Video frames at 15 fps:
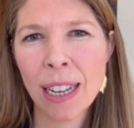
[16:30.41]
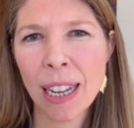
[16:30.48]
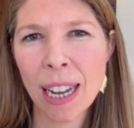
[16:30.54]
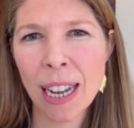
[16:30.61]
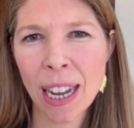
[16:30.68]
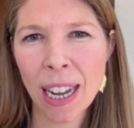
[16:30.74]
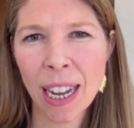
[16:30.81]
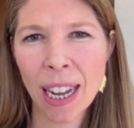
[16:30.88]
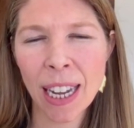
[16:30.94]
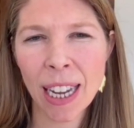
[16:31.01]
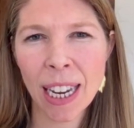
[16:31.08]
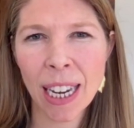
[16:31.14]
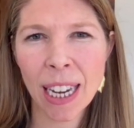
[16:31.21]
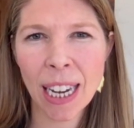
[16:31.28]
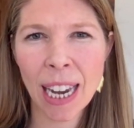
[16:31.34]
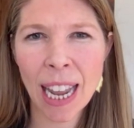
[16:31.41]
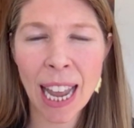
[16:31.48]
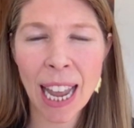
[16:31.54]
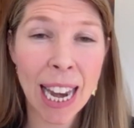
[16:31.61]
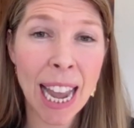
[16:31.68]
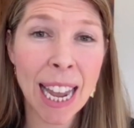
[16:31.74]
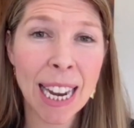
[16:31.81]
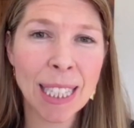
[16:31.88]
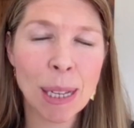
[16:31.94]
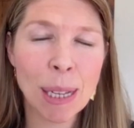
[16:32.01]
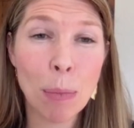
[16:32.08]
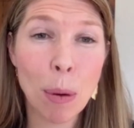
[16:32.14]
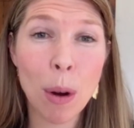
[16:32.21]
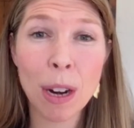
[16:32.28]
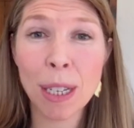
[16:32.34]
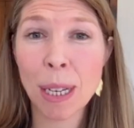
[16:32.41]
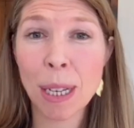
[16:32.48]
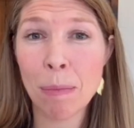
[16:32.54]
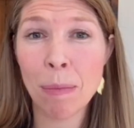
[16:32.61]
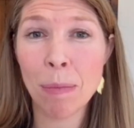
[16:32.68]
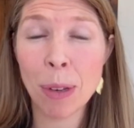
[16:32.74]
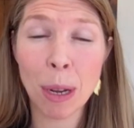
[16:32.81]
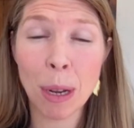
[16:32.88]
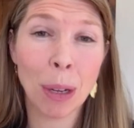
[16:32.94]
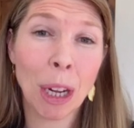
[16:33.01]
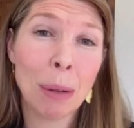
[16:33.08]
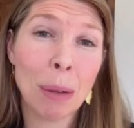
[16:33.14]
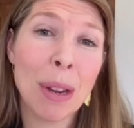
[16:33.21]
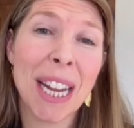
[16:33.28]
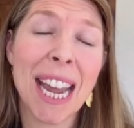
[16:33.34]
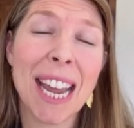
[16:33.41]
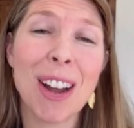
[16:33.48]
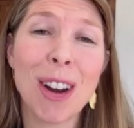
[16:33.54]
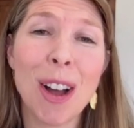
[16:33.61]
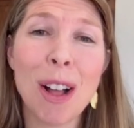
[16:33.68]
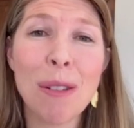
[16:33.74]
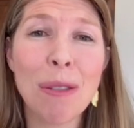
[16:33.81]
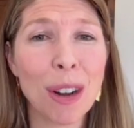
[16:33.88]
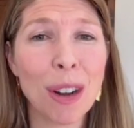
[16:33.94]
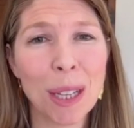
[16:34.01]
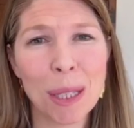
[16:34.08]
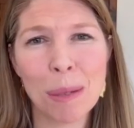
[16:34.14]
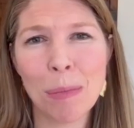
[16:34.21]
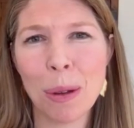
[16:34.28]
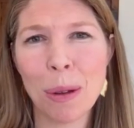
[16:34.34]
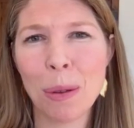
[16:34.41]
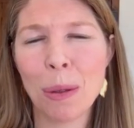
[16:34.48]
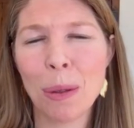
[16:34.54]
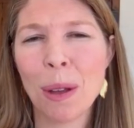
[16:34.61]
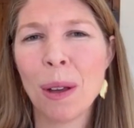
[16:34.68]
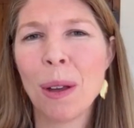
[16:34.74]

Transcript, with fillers: Uh, and and it's important to to communicate on all fronts, both